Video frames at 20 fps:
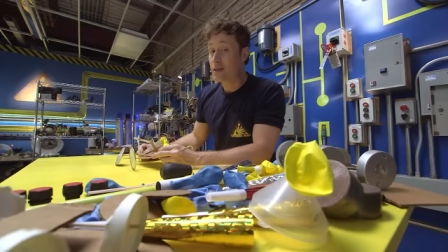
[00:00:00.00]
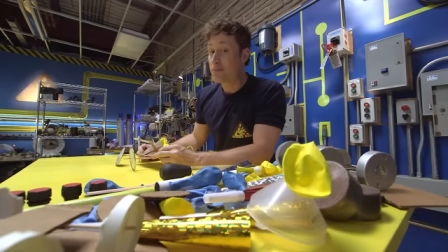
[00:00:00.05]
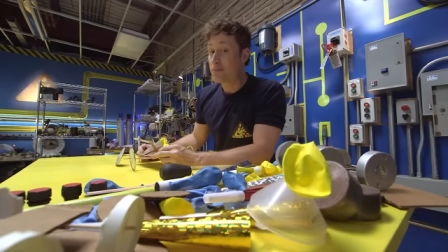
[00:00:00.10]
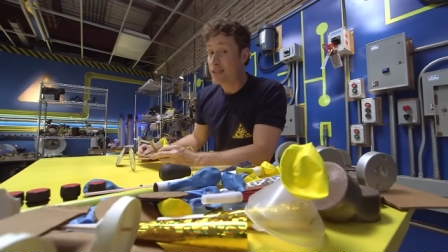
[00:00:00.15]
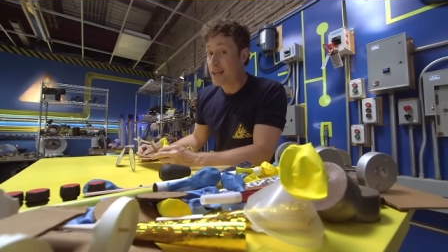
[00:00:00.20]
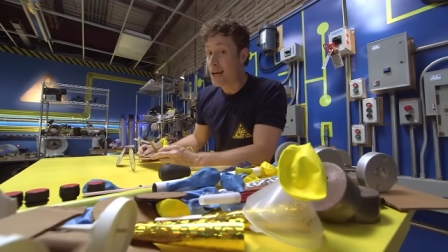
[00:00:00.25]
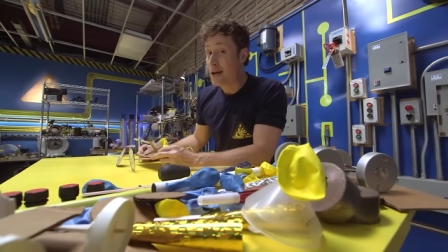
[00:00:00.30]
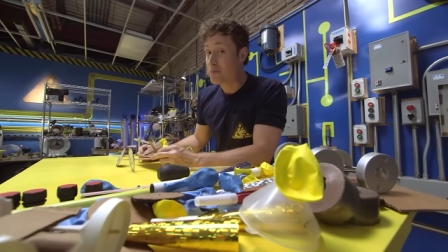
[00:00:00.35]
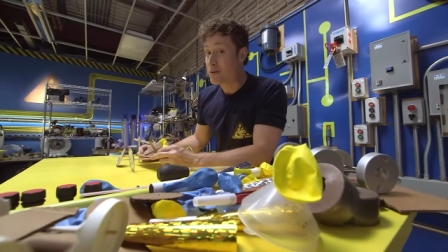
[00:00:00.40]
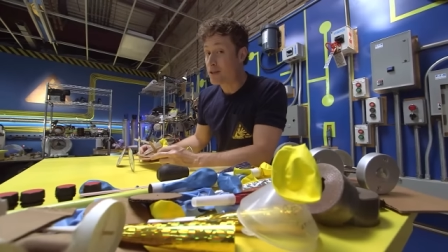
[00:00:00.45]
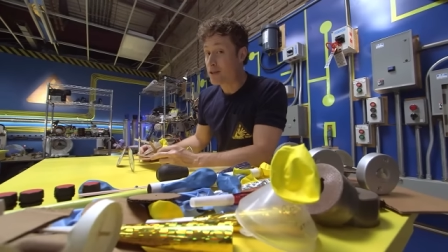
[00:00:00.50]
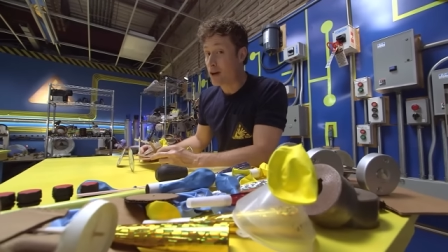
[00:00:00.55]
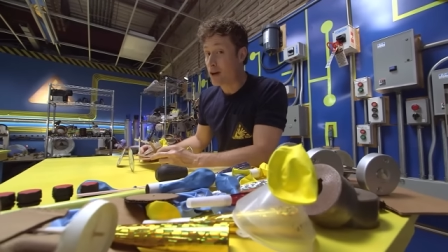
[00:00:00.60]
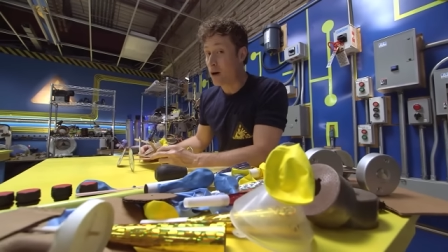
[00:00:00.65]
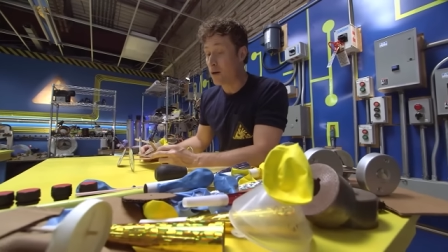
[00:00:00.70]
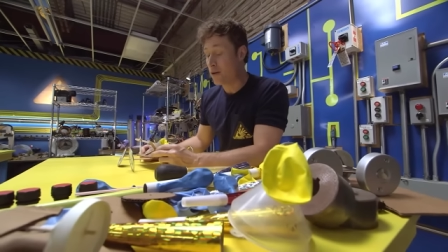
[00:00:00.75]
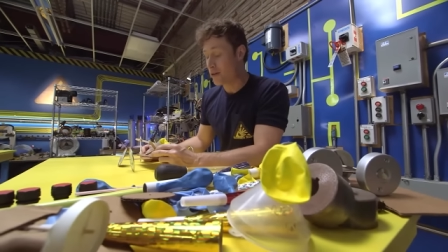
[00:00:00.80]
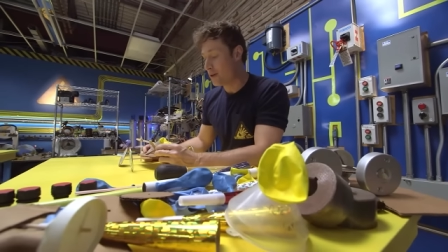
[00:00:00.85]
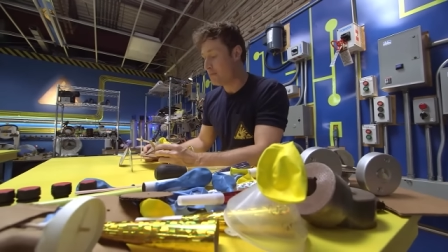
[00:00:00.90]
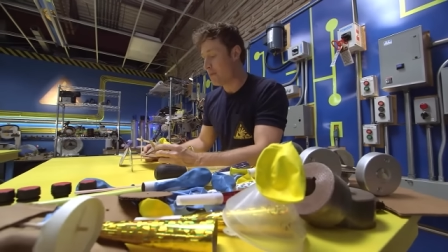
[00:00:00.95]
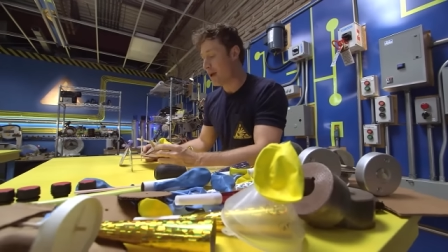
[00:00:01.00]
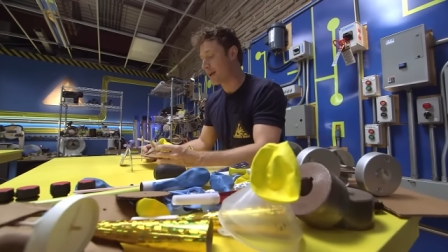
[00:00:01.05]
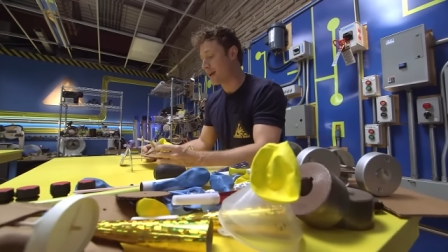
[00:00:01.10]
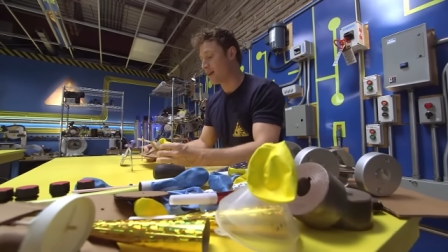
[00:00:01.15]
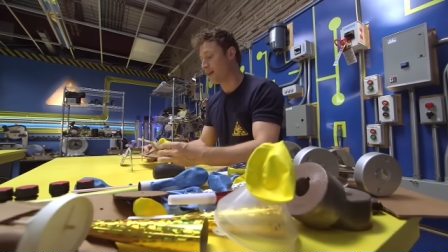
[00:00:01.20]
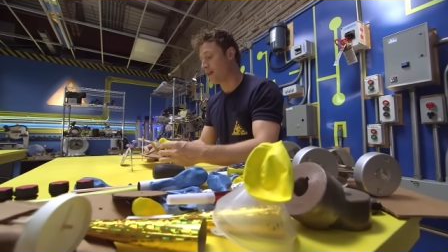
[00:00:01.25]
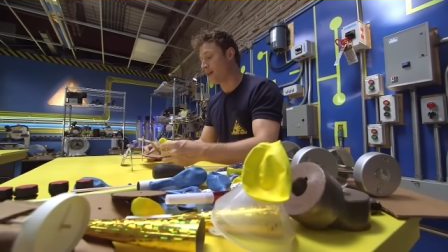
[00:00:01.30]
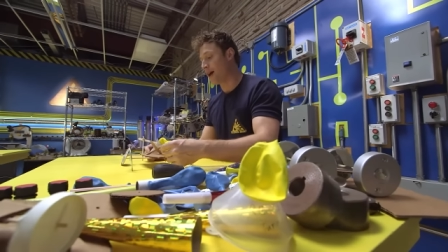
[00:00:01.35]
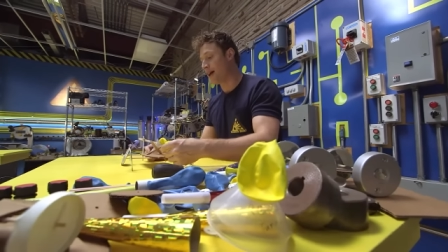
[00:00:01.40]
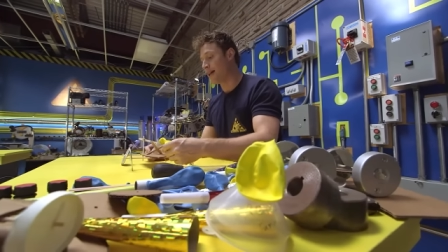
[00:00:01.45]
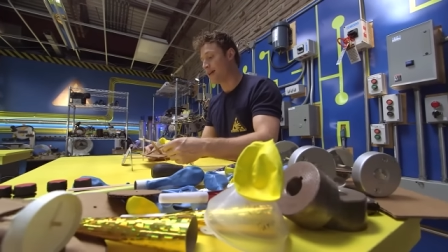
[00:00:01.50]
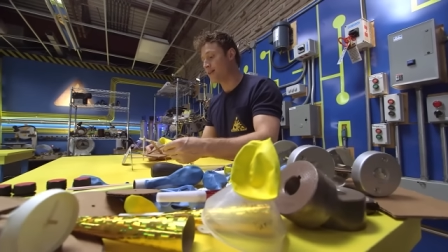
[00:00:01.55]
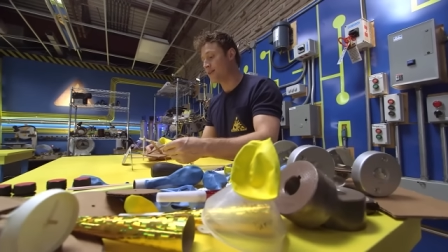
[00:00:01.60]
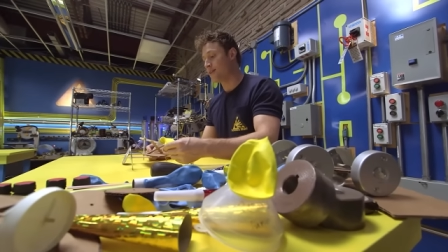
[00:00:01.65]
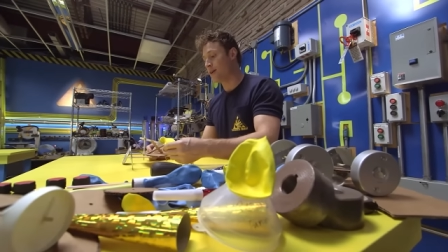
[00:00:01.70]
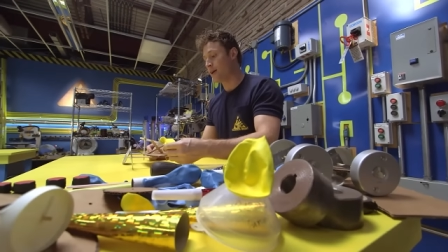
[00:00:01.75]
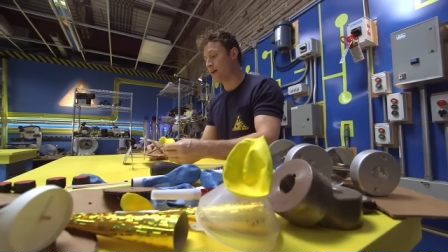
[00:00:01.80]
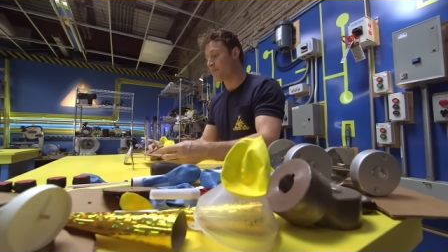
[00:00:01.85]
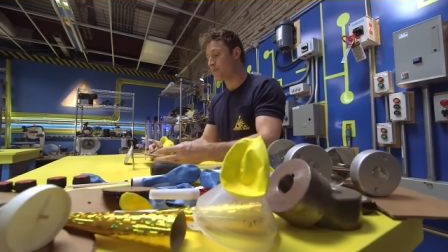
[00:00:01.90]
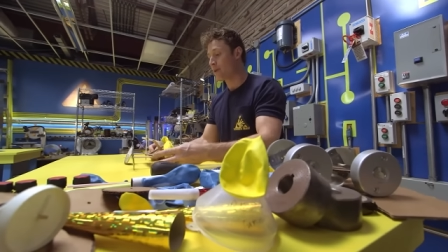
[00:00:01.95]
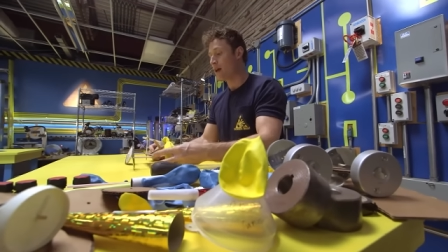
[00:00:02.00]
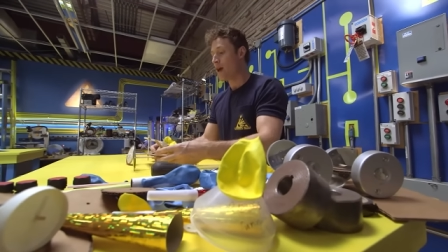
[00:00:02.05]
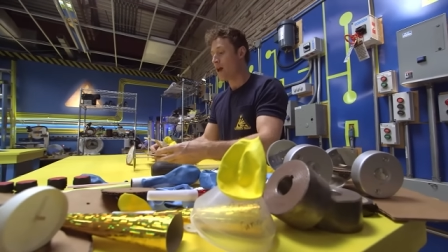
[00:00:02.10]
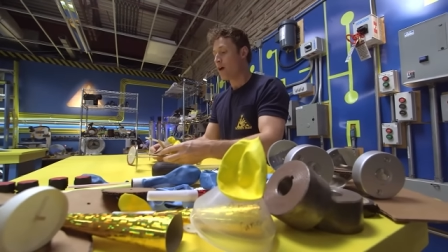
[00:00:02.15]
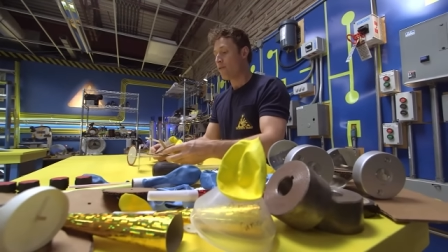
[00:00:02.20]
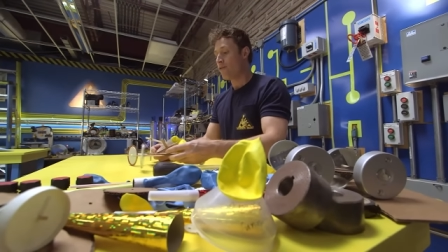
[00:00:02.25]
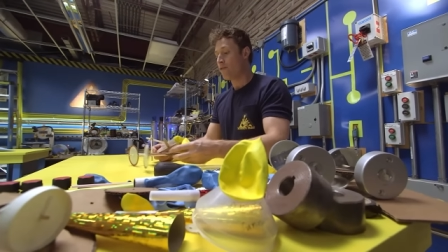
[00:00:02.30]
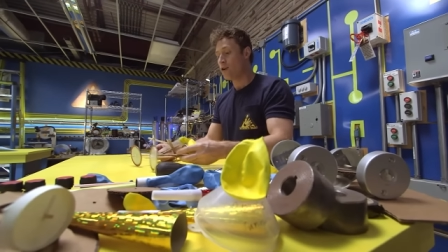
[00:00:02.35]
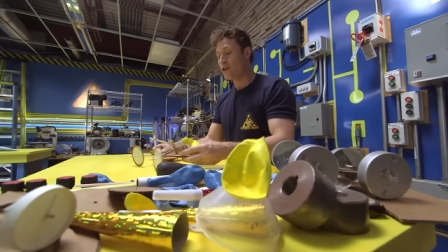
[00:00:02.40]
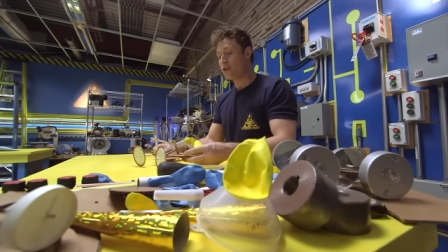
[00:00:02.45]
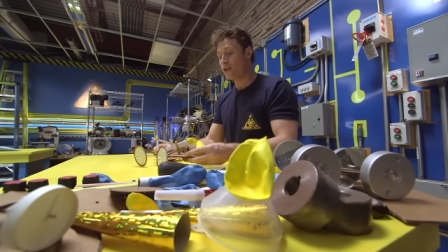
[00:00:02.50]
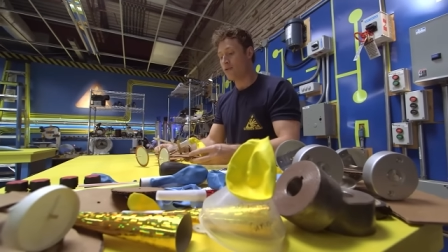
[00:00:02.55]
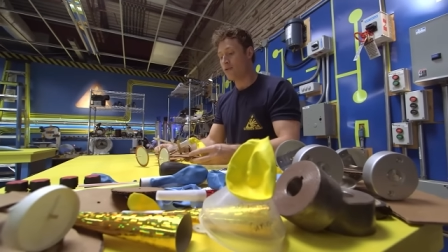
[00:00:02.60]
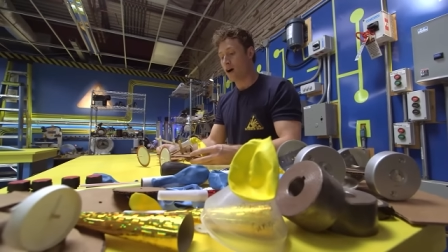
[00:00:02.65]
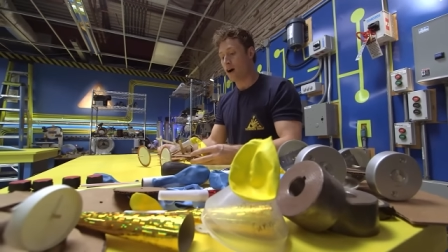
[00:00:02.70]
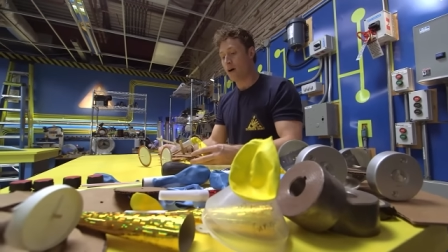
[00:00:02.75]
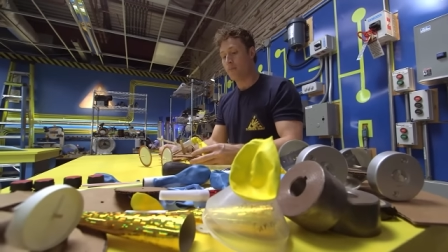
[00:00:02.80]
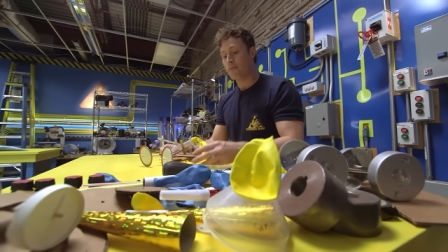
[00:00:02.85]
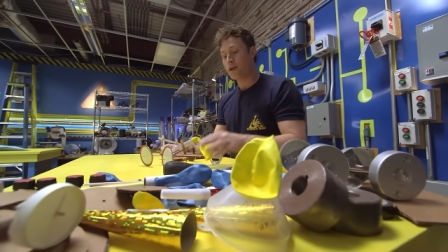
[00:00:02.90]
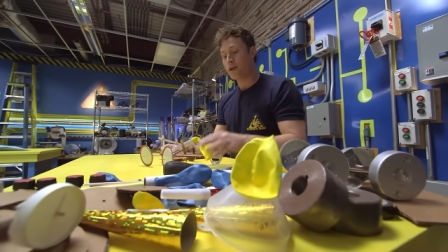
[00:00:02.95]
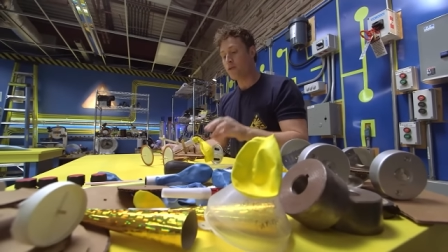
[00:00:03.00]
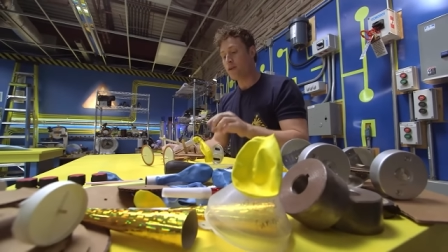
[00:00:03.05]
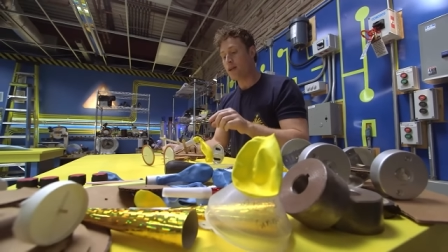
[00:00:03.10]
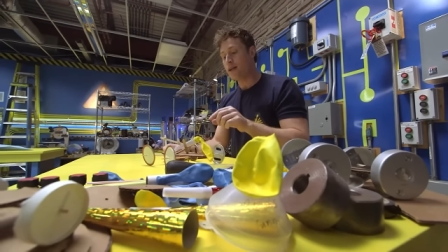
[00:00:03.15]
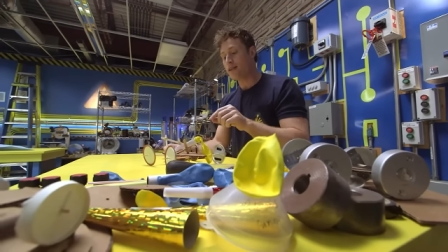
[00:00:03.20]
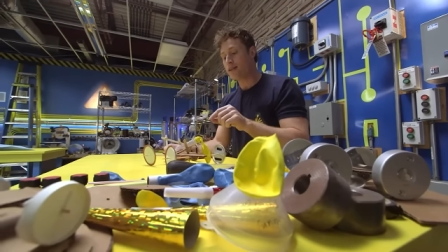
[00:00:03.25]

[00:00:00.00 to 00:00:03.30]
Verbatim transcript: some tips, though, that make it a lot easier. First of all, you